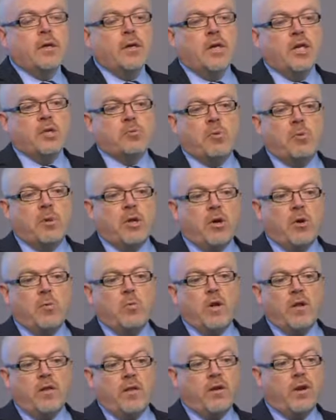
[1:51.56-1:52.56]
He's probably on
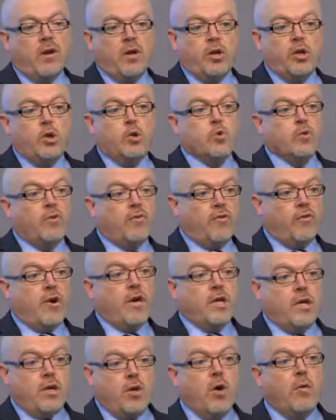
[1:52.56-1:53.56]
one of the kind of usual
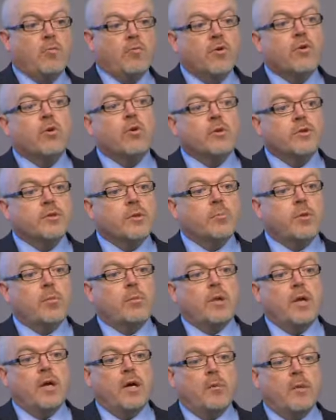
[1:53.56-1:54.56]
Friday conf calls
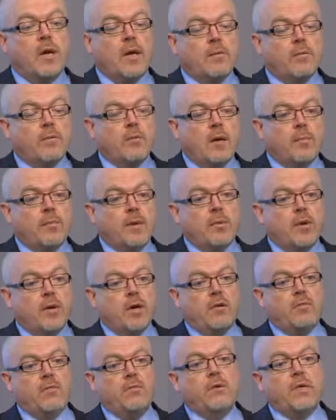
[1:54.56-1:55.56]
where people
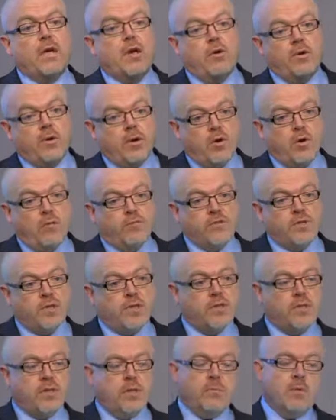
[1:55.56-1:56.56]
kind of get on the comp
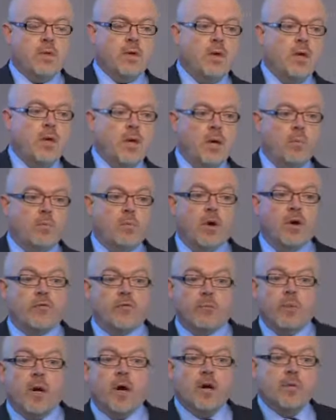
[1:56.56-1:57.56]
system and work
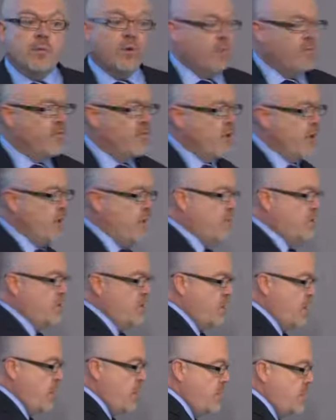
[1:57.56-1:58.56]
from home on a Friday, which is
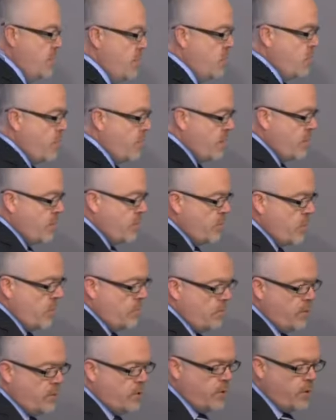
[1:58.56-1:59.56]
the kind of typical things that
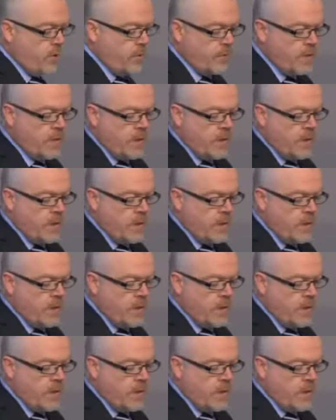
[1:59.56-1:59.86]
people do.